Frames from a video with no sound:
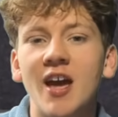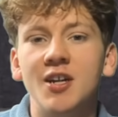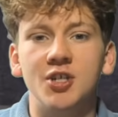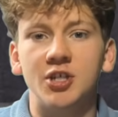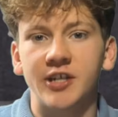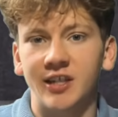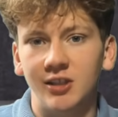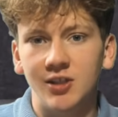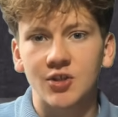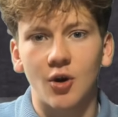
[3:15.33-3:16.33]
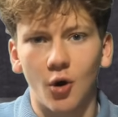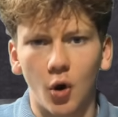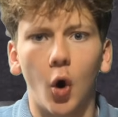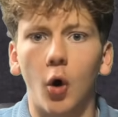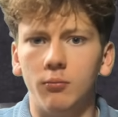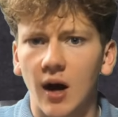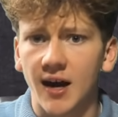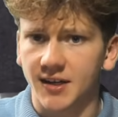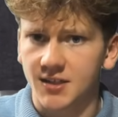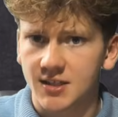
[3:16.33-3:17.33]
energy shells, or
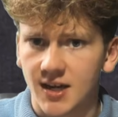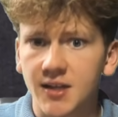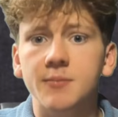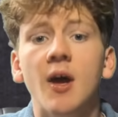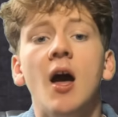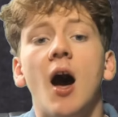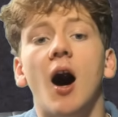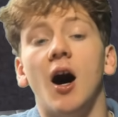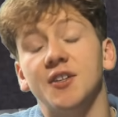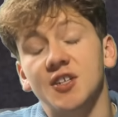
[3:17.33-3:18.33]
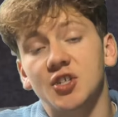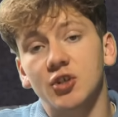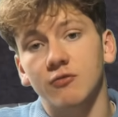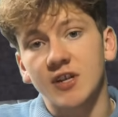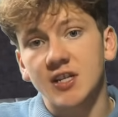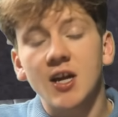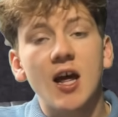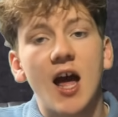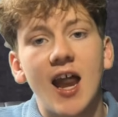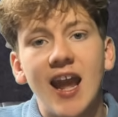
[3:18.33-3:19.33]
eigenstates, are discrete,
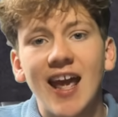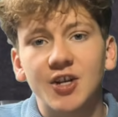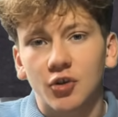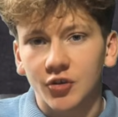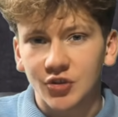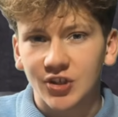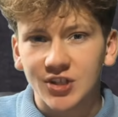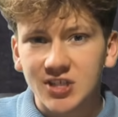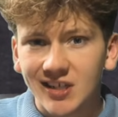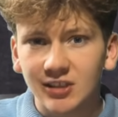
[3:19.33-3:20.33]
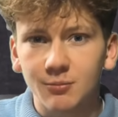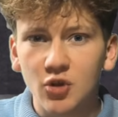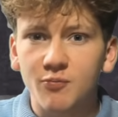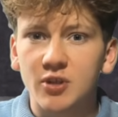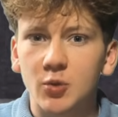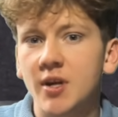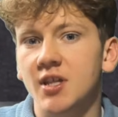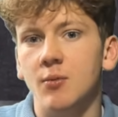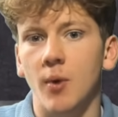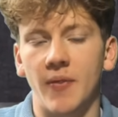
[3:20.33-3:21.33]
electrons can still move
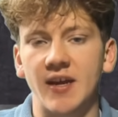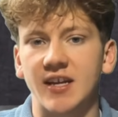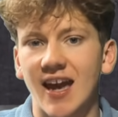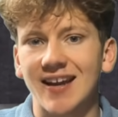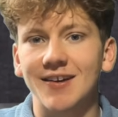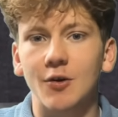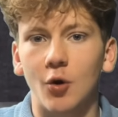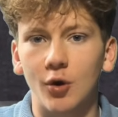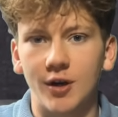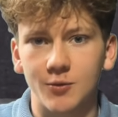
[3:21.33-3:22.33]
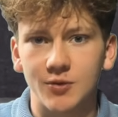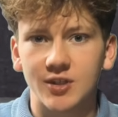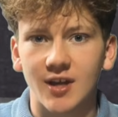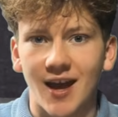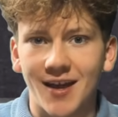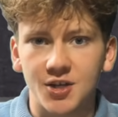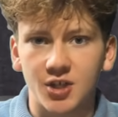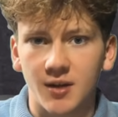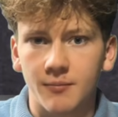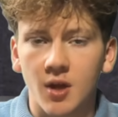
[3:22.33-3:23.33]
between them when they gain or lose
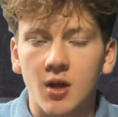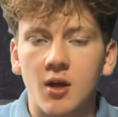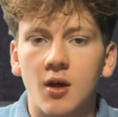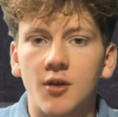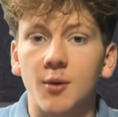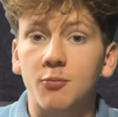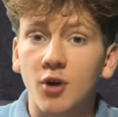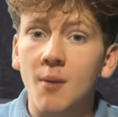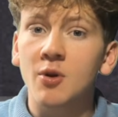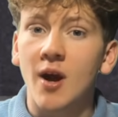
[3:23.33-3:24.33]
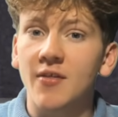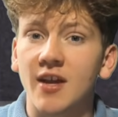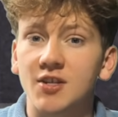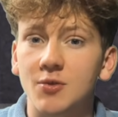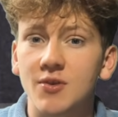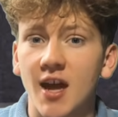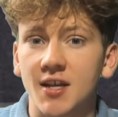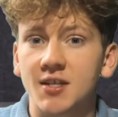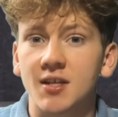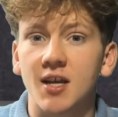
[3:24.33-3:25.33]
energy. The primary way they do
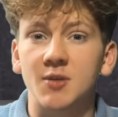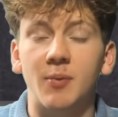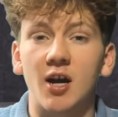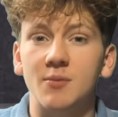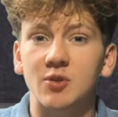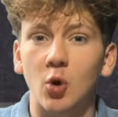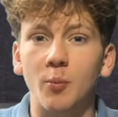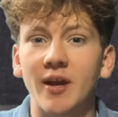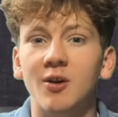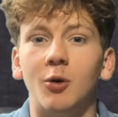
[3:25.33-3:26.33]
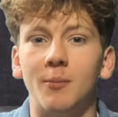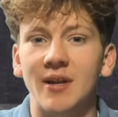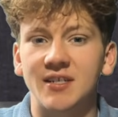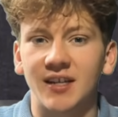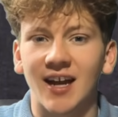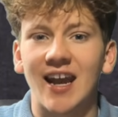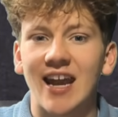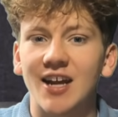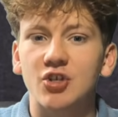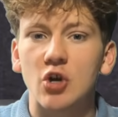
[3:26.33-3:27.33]
this is by absorbing or emitting
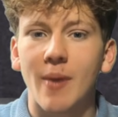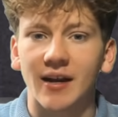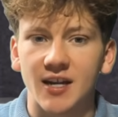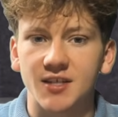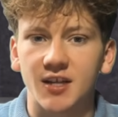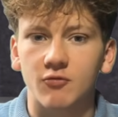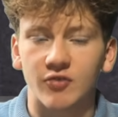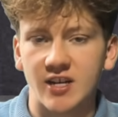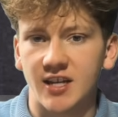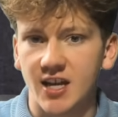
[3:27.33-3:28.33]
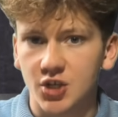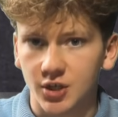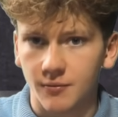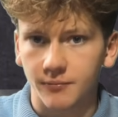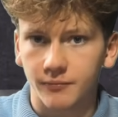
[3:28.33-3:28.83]
electromagnetic radiation.